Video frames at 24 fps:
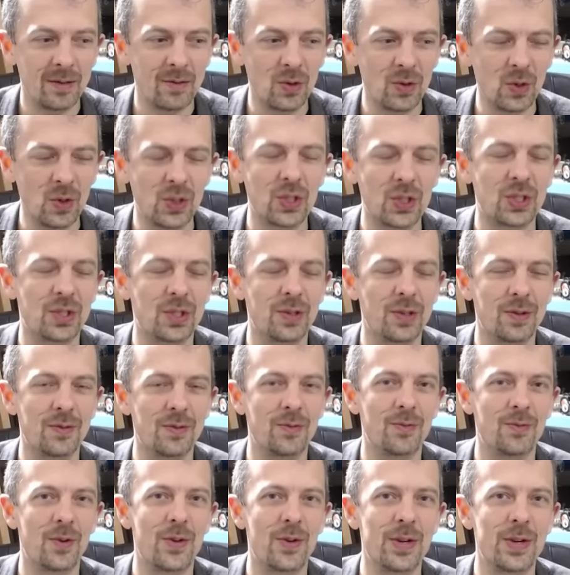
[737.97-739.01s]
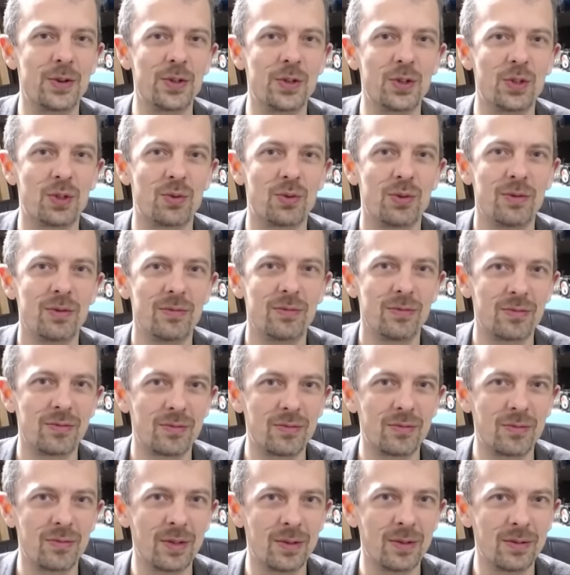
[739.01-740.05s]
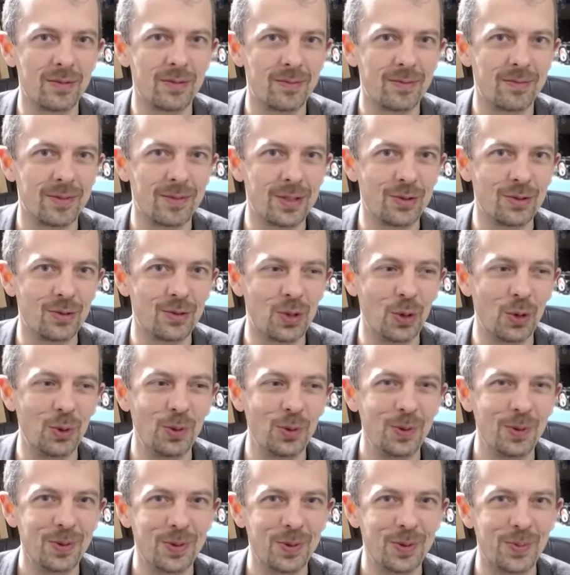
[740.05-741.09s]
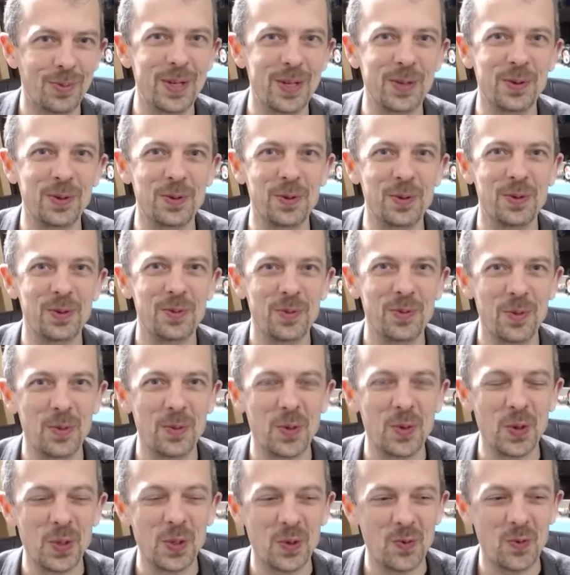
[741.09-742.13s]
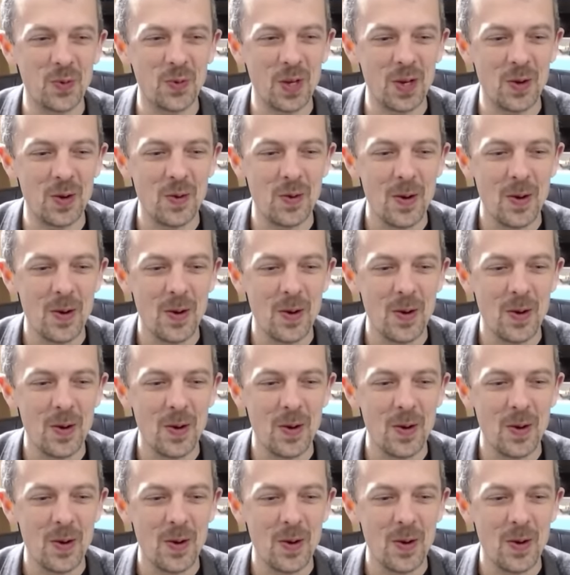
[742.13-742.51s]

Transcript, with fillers: Looks very unusual and, and cool, depending on your, your point of view.